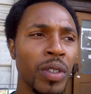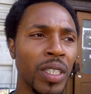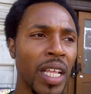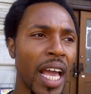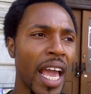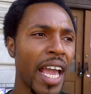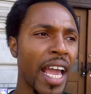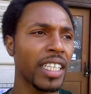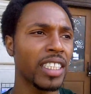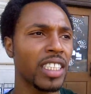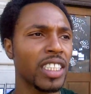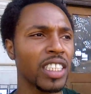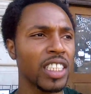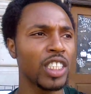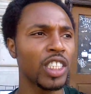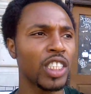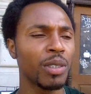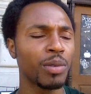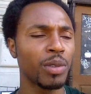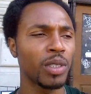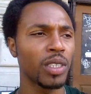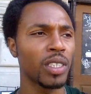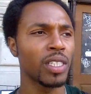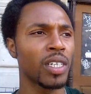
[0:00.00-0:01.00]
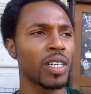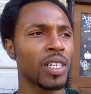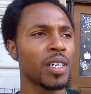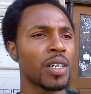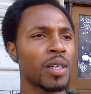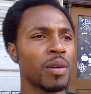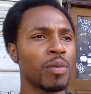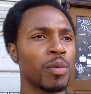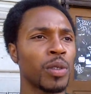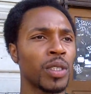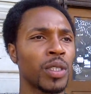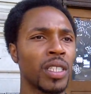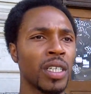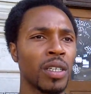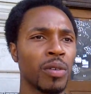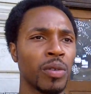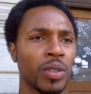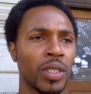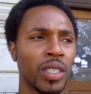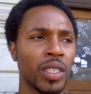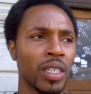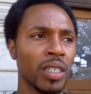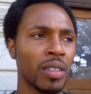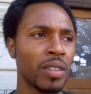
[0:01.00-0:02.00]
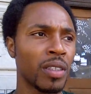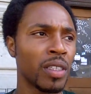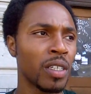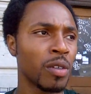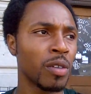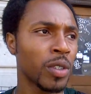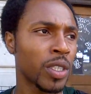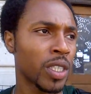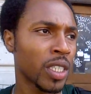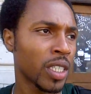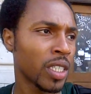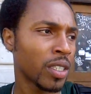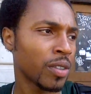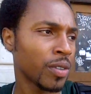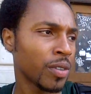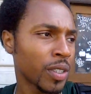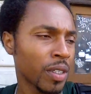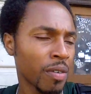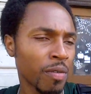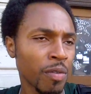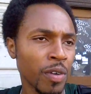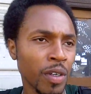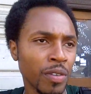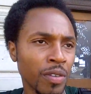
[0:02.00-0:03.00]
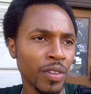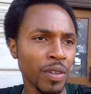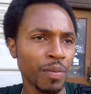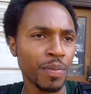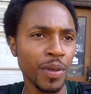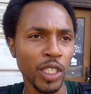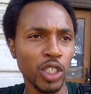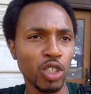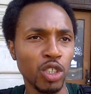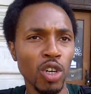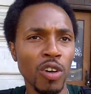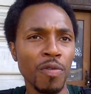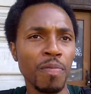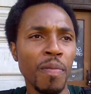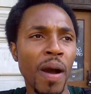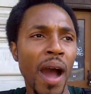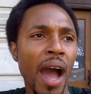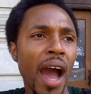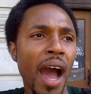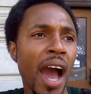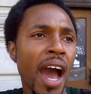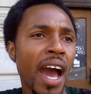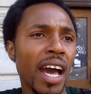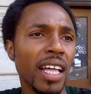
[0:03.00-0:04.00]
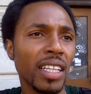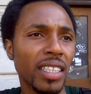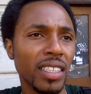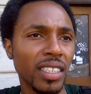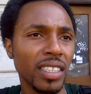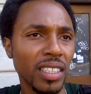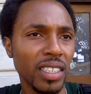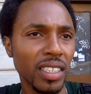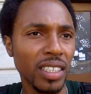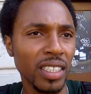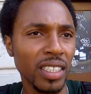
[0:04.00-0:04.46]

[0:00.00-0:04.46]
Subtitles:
with the ancient Egyptian with the picture of Maat,